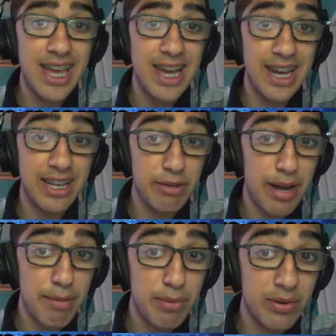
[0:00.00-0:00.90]
And here
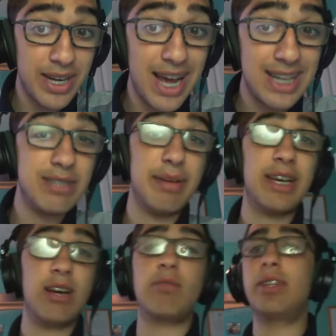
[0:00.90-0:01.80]
my opponent has to
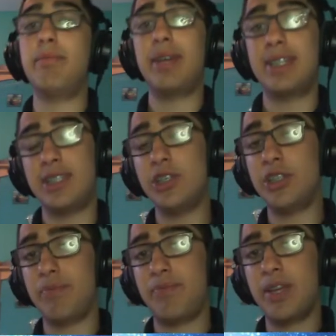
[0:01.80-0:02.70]
make a really big
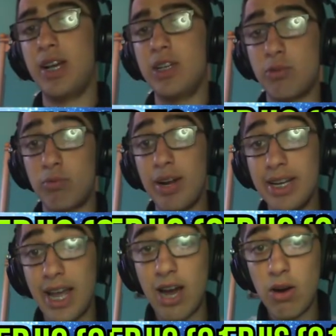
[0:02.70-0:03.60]
decision. So right
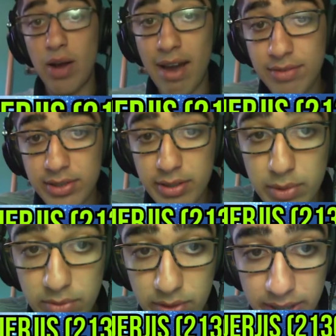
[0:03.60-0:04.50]
now, after the
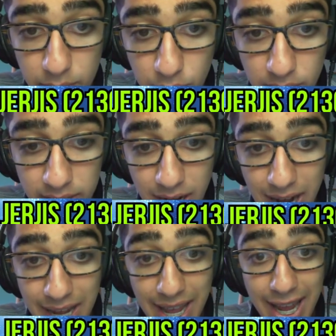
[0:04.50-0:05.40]
move rook e1,
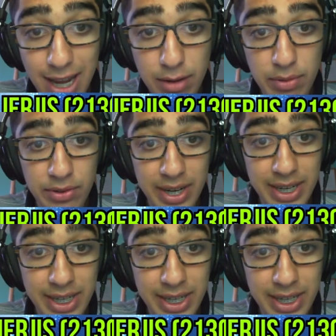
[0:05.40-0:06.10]
I am threatening